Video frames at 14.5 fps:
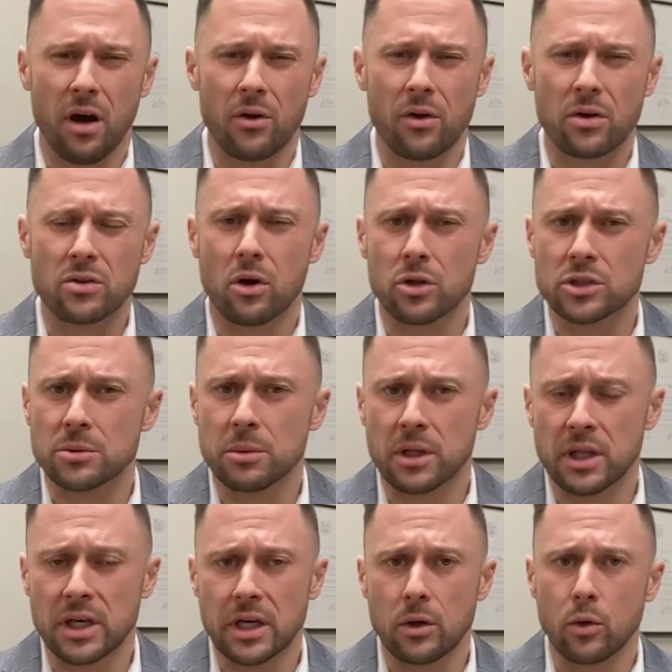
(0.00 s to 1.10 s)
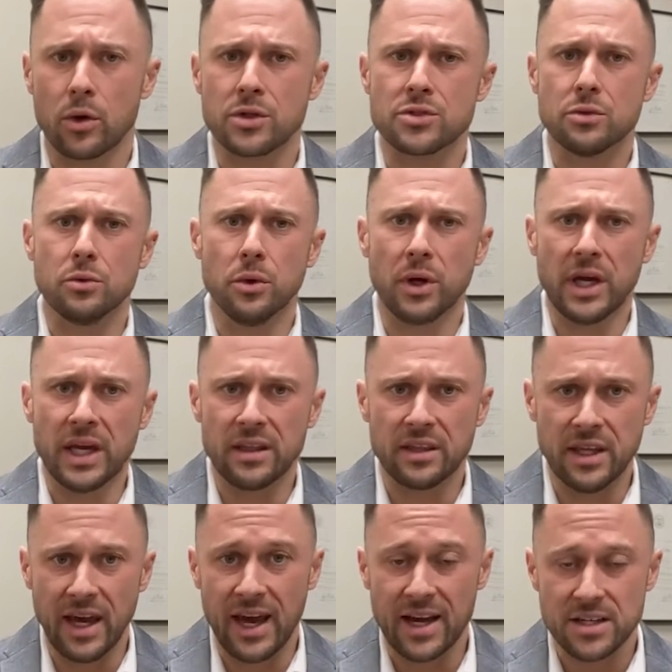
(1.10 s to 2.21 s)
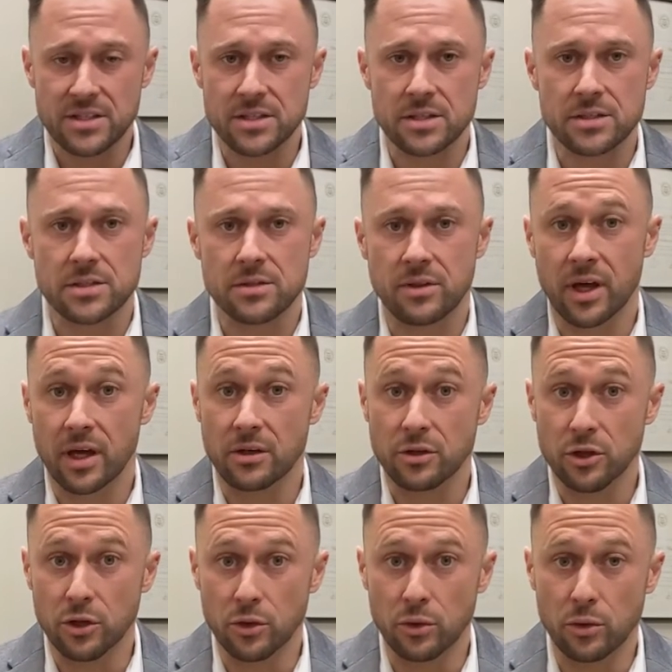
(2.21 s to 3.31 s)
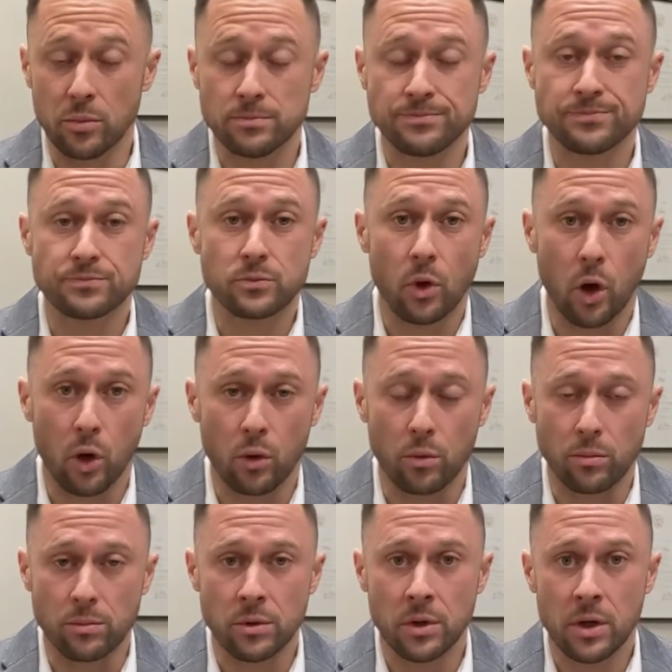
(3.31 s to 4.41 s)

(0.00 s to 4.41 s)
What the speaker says: are not ultimately going to get the assets that you own.